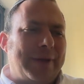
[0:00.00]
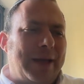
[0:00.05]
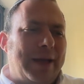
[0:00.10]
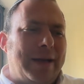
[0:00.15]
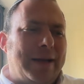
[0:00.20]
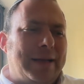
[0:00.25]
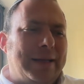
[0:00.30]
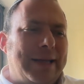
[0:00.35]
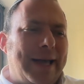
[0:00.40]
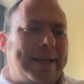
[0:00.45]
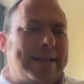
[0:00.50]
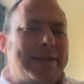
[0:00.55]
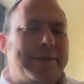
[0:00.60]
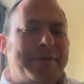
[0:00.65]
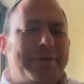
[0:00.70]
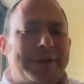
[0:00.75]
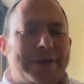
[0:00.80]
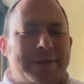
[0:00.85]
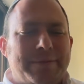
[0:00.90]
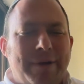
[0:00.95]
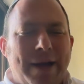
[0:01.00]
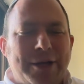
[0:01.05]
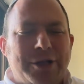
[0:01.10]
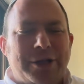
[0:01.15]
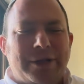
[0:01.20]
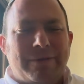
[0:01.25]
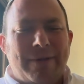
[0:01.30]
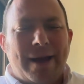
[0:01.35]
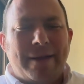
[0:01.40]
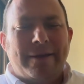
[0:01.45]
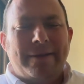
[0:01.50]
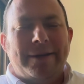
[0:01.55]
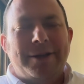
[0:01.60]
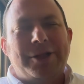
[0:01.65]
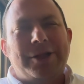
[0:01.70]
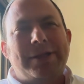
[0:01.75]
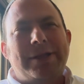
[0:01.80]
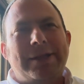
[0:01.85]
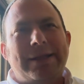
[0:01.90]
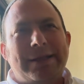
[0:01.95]
A collective expression rather than
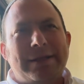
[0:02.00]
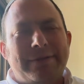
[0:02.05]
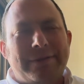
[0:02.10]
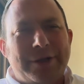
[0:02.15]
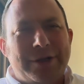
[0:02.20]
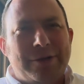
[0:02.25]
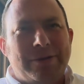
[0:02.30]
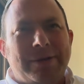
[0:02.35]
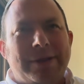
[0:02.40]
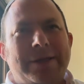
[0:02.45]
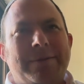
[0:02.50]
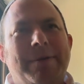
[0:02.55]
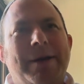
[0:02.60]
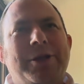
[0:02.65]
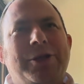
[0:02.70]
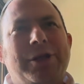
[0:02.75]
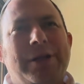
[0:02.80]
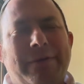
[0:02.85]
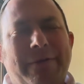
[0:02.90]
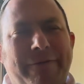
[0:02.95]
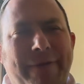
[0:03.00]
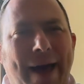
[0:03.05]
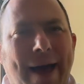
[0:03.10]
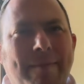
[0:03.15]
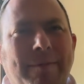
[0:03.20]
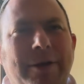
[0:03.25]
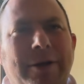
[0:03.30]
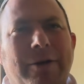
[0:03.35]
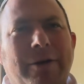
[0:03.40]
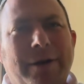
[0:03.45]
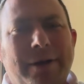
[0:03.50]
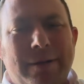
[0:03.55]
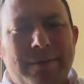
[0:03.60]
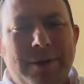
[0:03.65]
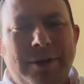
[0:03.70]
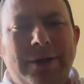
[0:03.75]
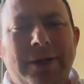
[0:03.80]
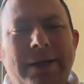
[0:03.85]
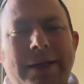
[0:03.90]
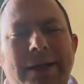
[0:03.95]
just an individual expression of a family or a
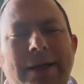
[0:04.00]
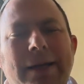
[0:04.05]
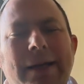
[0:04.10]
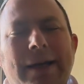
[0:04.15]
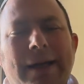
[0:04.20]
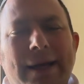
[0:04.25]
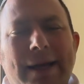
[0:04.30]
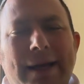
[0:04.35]
community,